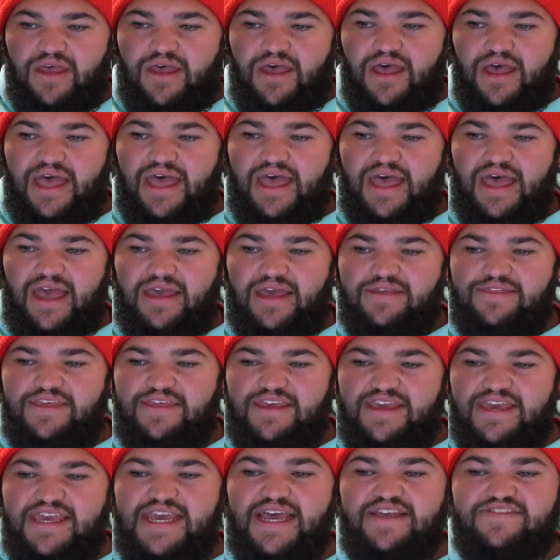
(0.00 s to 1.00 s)
I
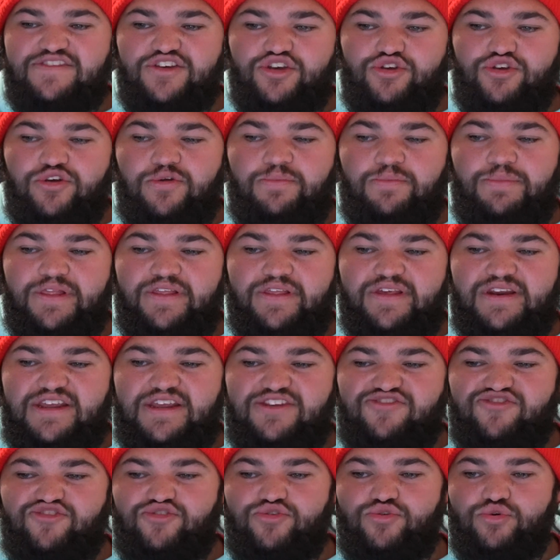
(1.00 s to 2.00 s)
think he has a good ability
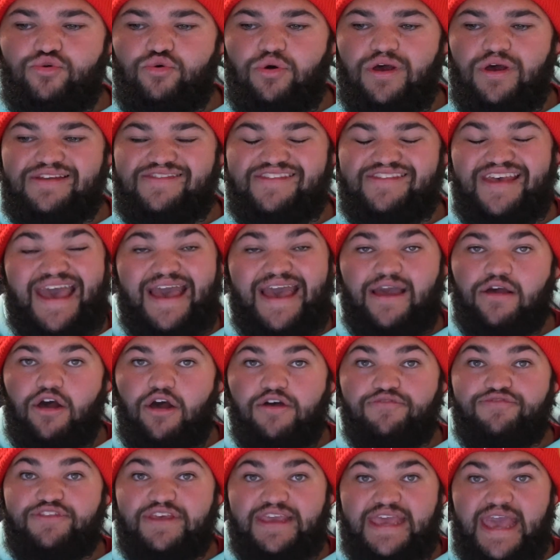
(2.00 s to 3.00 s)
to attack
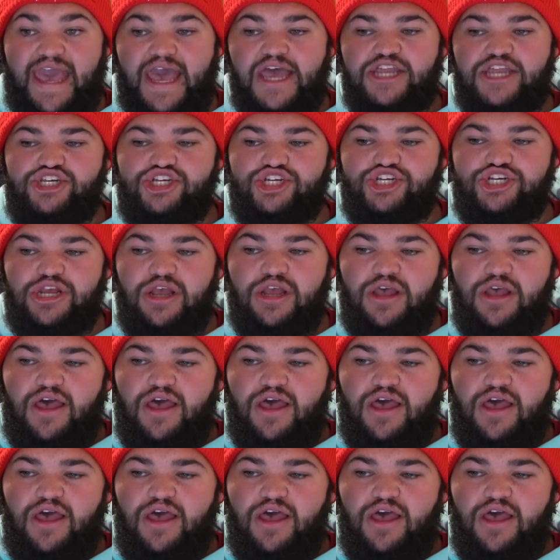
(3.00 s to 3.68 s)
off the catch.